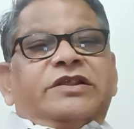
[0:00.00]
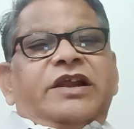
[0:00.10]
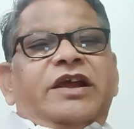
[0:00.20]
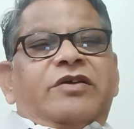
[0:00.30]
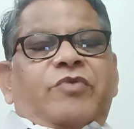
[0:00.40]

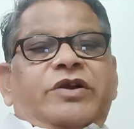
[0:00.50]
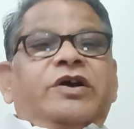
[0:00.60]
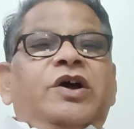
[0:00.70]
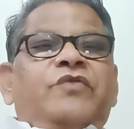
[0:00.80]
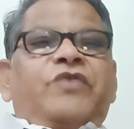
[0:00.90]
Three one.
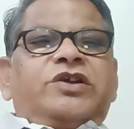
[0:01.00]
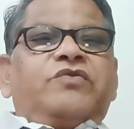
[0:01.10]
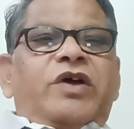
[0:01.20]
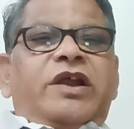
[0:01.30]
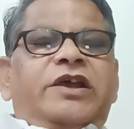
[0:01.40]
First
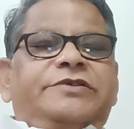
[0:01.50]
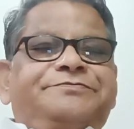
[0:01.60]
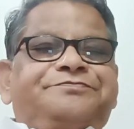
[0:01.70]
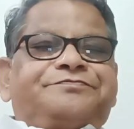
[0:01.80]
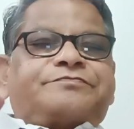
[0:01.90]
one is
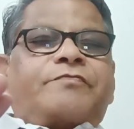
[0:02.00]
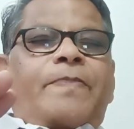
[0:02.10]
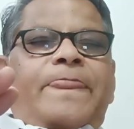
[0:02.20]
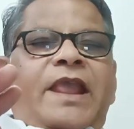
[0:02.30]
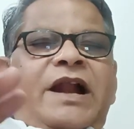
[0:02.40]

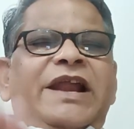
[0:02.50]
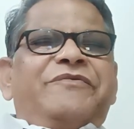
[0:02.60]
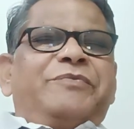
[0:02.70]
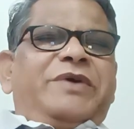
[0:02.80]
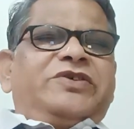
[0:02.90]

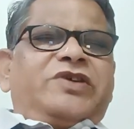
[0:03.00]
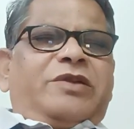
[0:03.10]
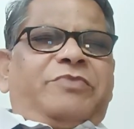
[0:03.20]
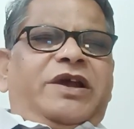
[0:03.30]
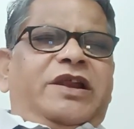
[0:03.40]

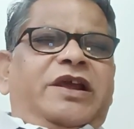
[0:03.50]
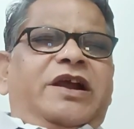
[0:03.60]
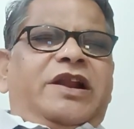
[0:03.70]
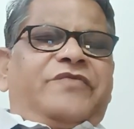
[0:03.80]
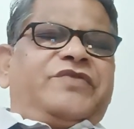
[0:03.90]
defamation
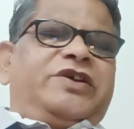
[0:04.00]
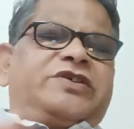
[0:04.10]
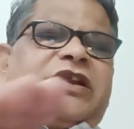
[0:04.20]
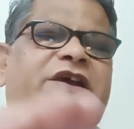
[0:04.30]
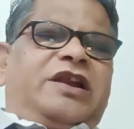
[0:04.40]
meaning
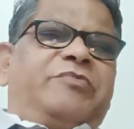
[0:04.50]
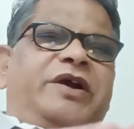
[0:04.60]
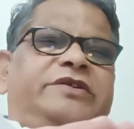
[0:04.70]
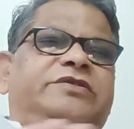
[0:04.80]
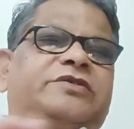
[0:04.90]
definition elements.